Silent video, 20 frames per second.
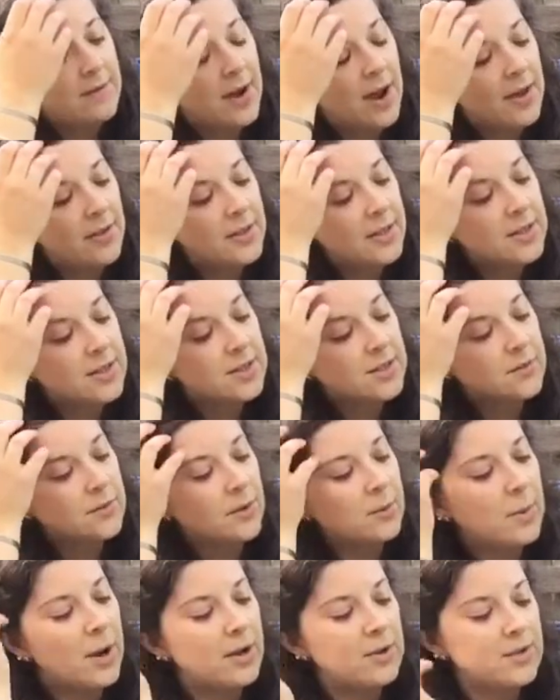had this for
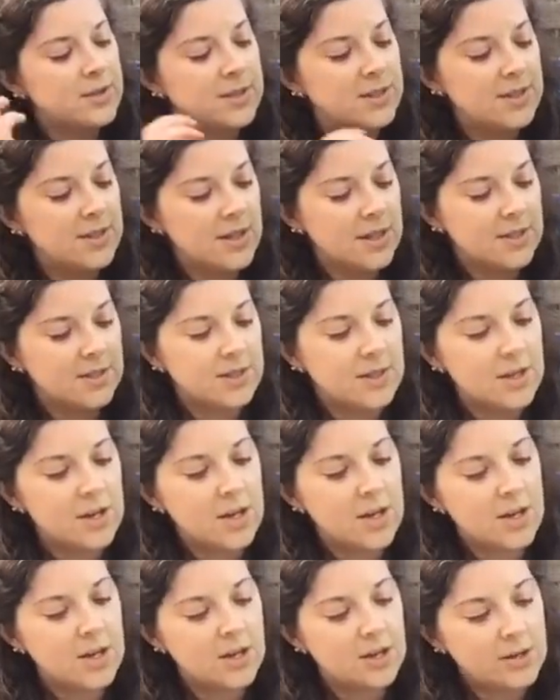about 6
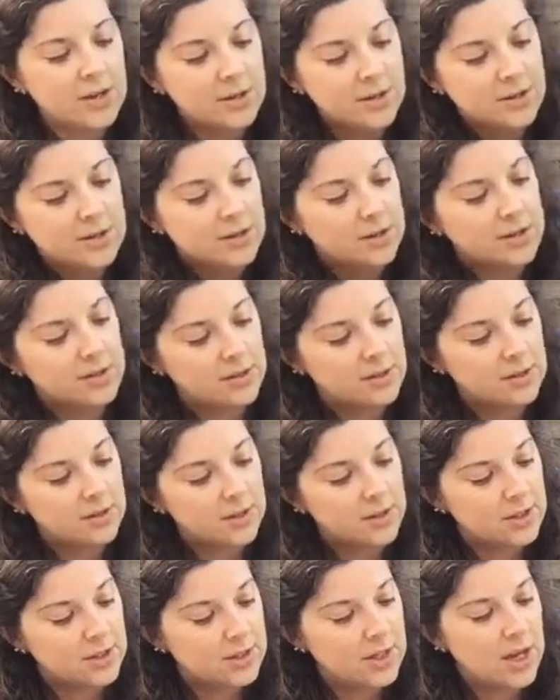years, as you
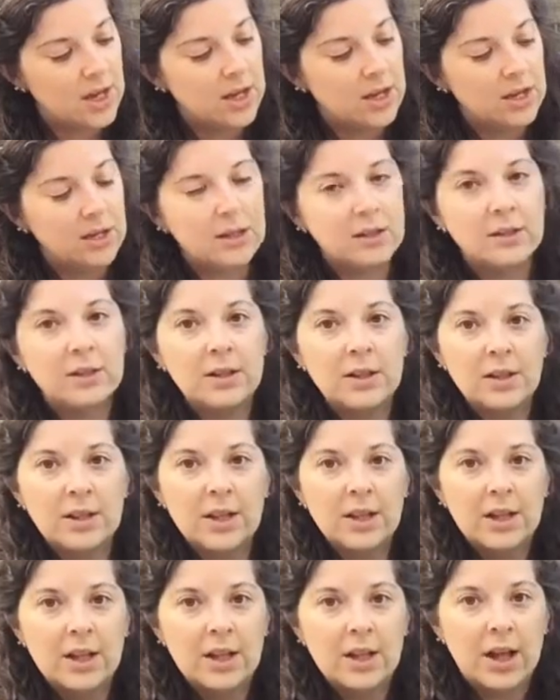can tell.
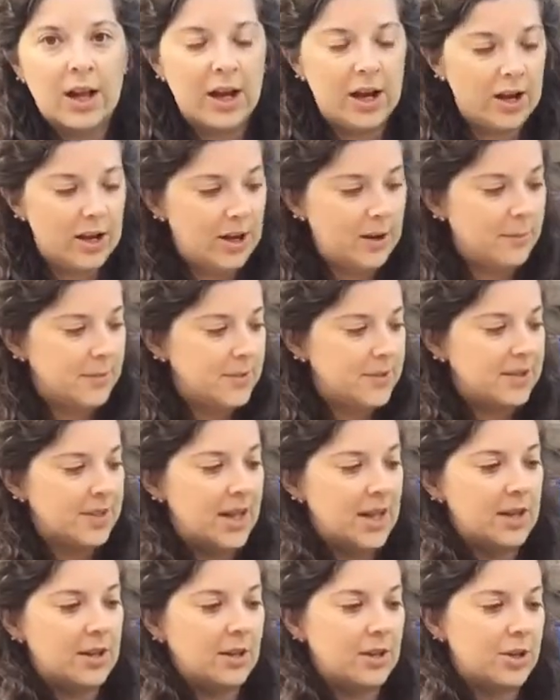It's
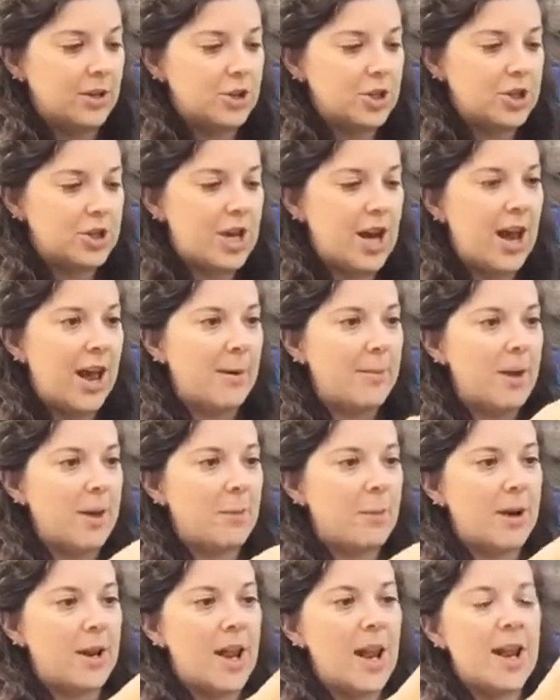getting a little shabby,
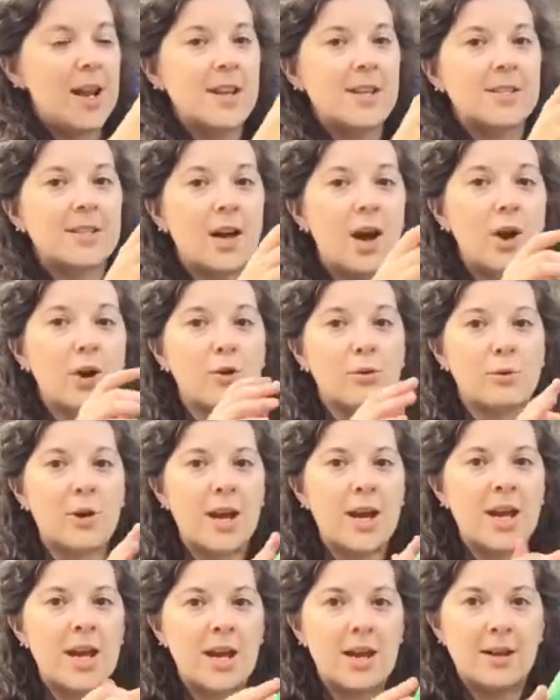but it is a
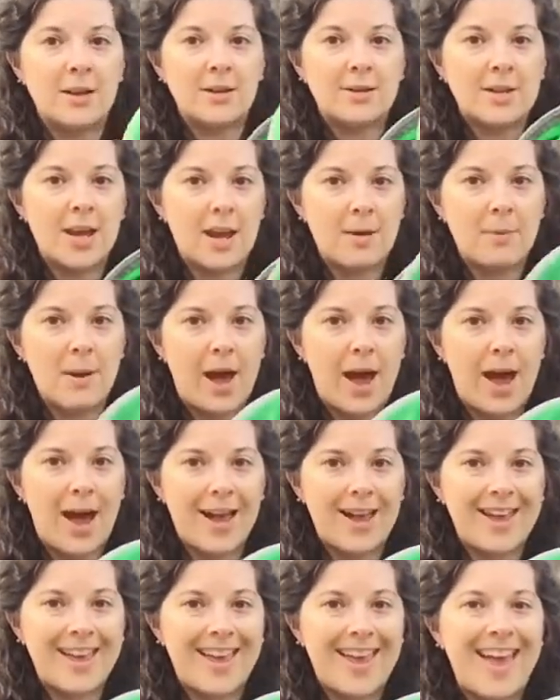great day
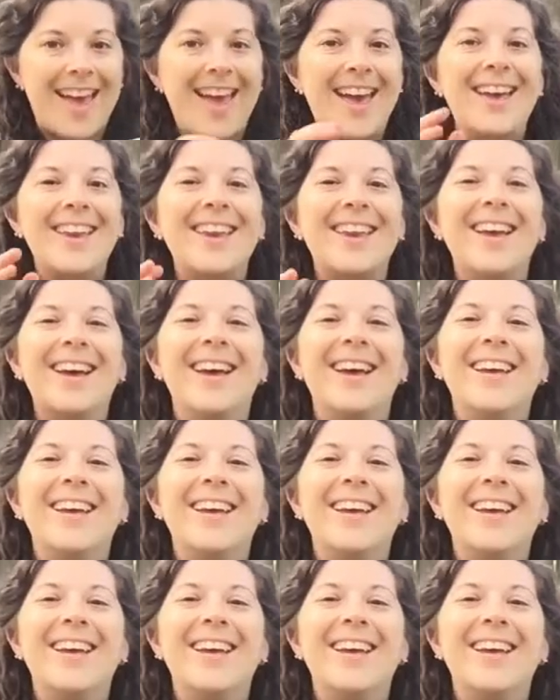pack, and